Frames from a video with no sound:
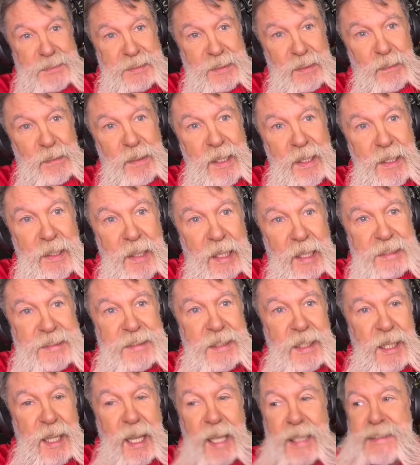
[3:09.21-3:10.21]
So
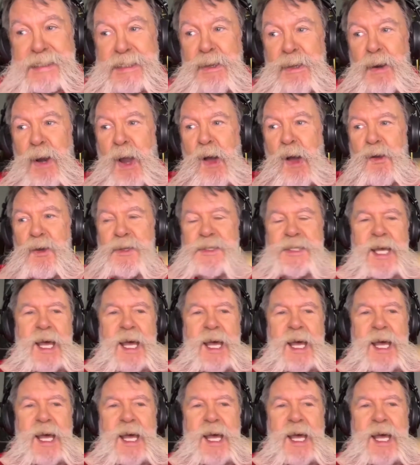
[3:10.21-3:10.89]
that's too long a time.